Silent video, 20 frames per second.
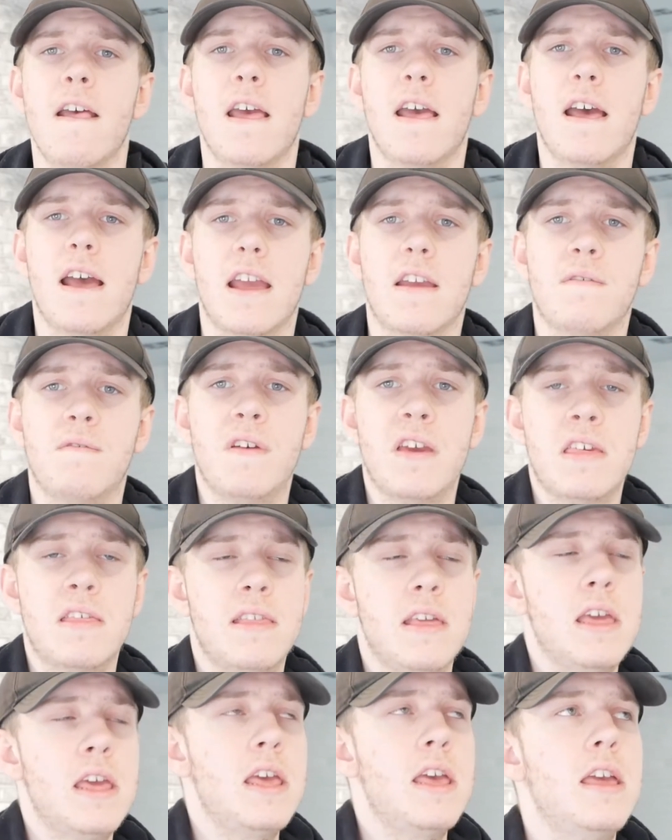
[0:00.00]
I
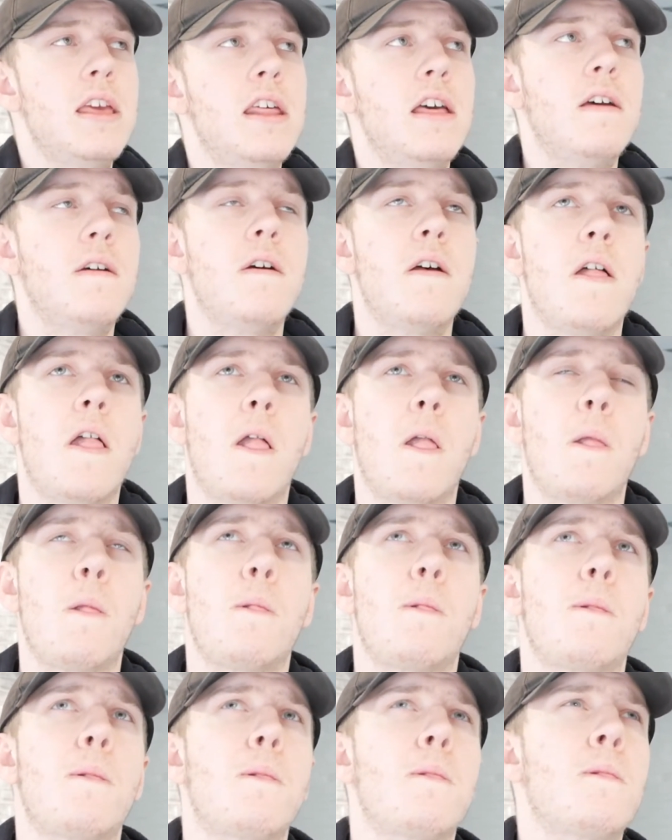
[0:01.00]
invested at
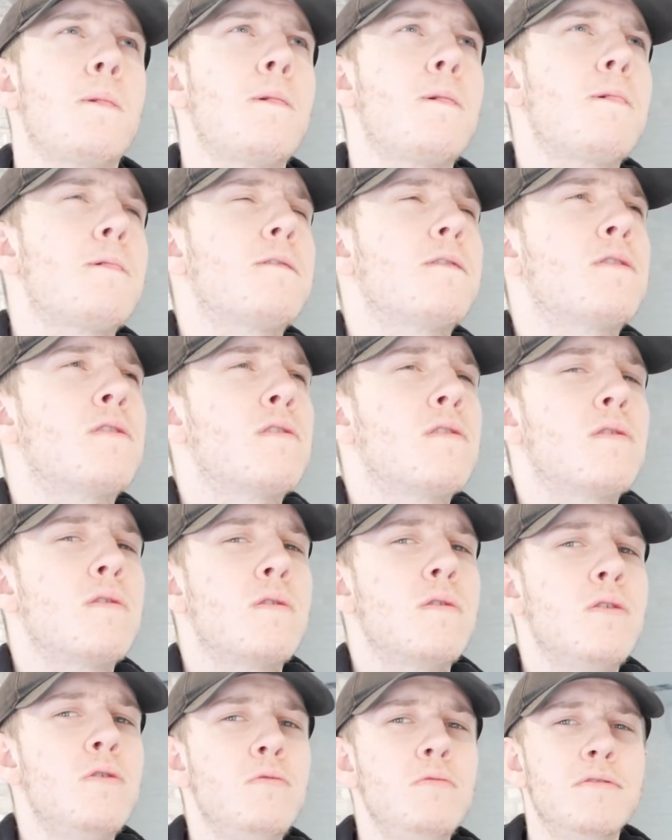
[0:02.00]

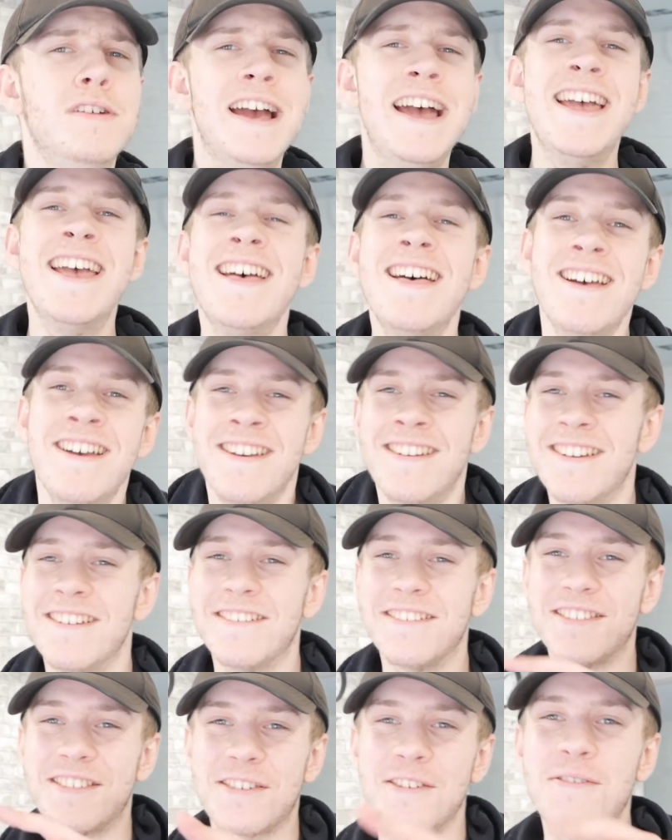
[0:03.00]
2
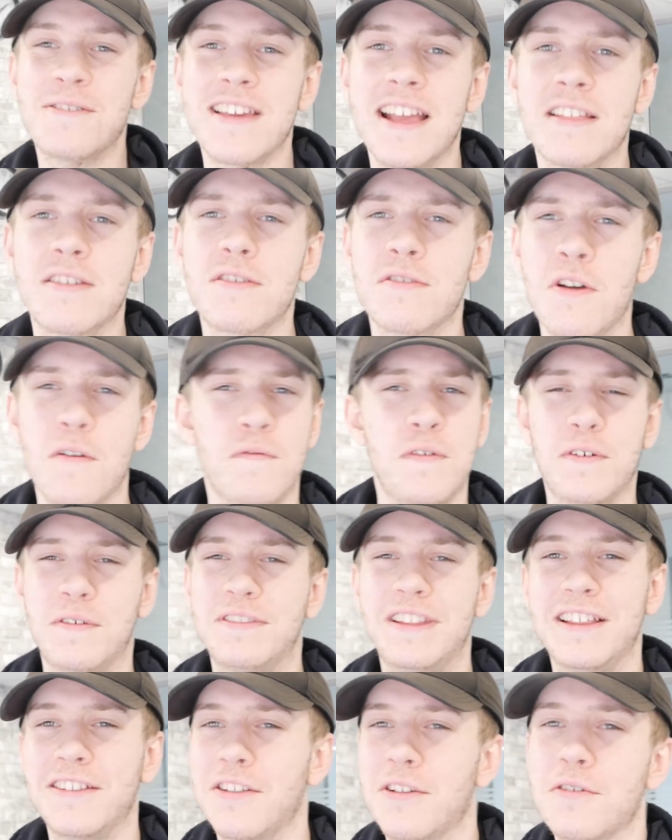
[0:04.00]
cents, not
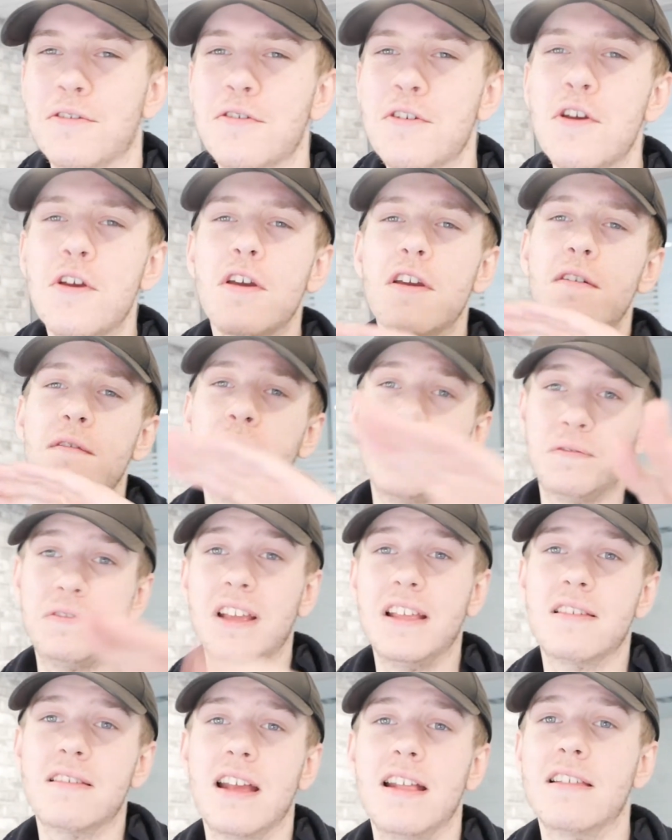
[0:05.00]
$15,
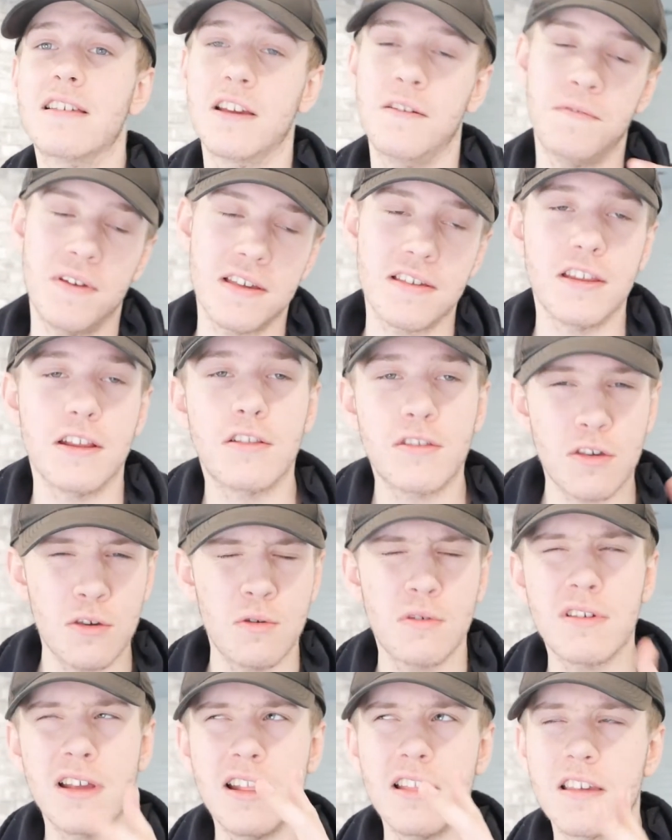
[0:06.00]
15 cents. I invested at
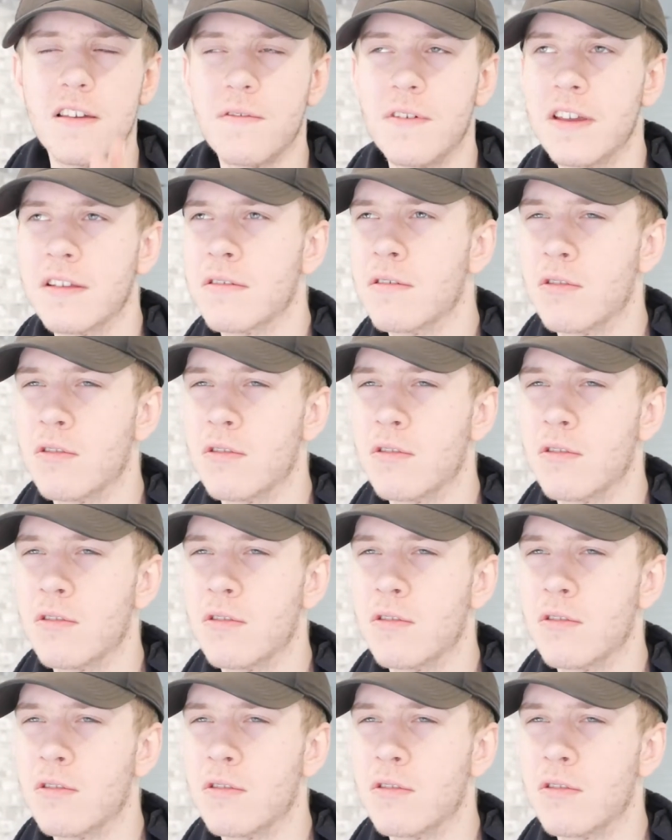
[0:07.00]
2 cents, I think,